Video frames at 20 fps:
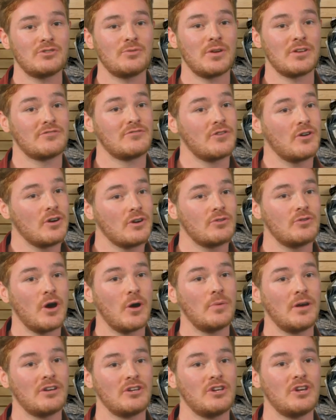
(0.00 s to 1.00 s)
V
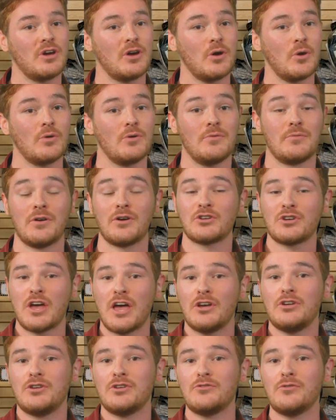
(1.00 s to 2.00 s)
photochromic shield that
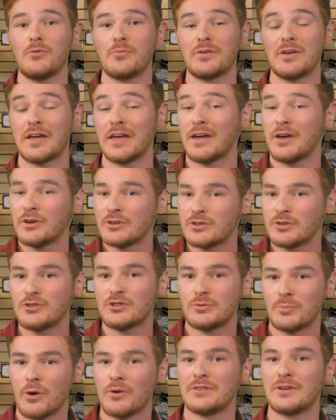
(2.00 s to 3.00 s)
changes from clear to
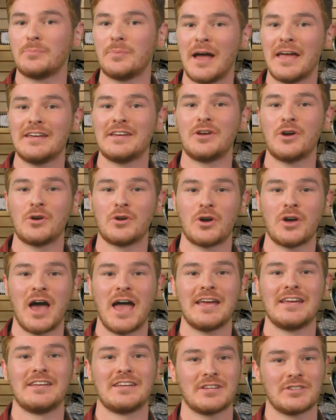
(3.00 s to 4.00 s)
smoke depending on the
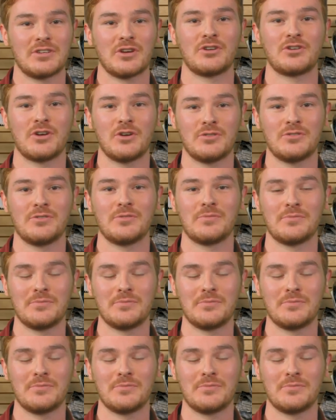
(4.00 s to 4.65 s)
lighting conditions.